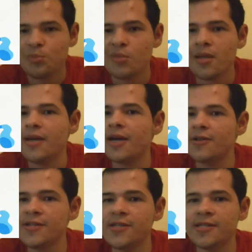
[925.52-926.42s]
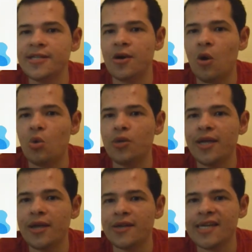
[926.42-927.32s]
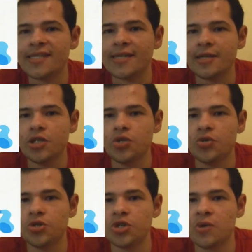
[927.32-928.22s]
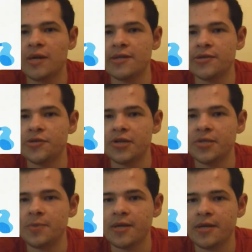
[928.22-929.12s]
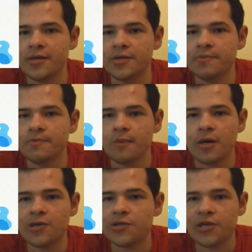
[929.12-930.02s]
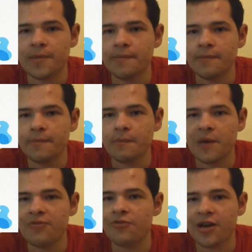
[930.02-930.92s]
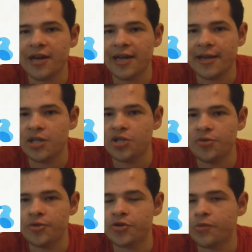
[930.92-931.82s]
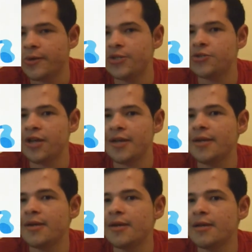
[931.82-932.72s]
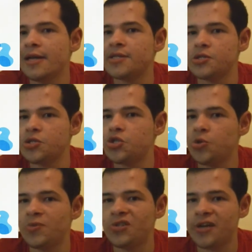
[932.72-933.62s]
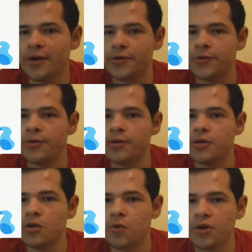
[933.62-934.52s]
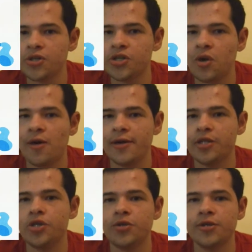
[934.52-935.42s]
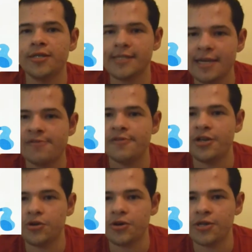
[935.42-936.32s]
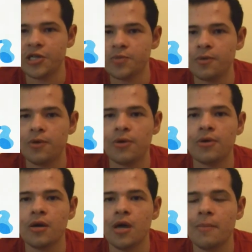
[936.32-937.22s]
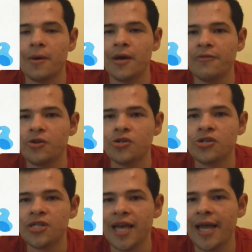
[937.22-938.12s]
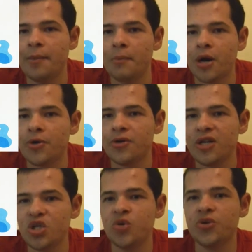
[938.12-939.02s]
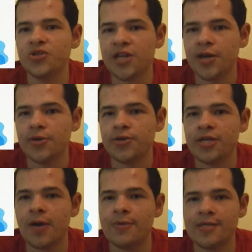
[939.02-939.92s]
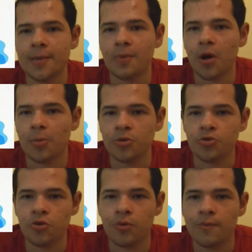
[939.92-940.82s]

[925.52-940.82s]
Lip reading: Now, this is the only classic Nick Jr. show on this list because, honestly, I frickin' hate Nick Jr. so much. Like, that's a stupid channel. The worst show on Nick Jr. is definitely Dora the Explorer. But if you're saying modern Nick Jr. standards, I would say Paw Patrol.